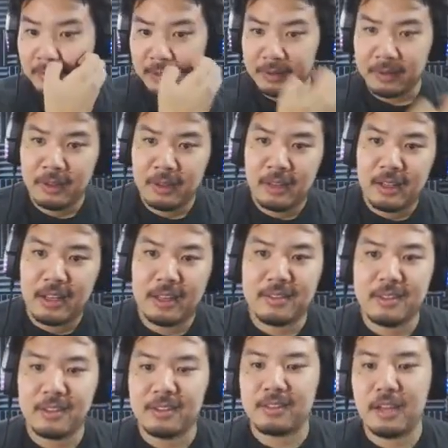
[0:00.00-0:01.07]
so
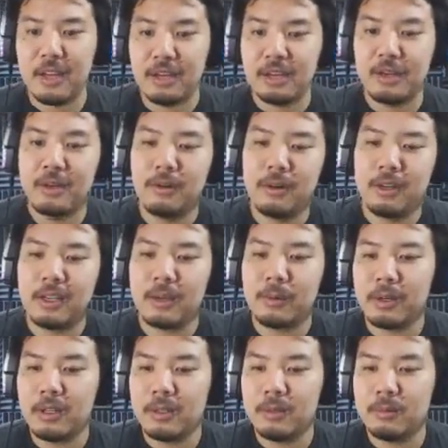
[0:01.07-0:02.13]
that's just annoying,
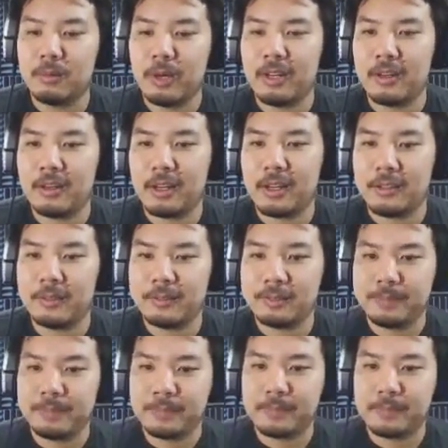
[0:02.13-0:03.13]
and we're going to wait it out.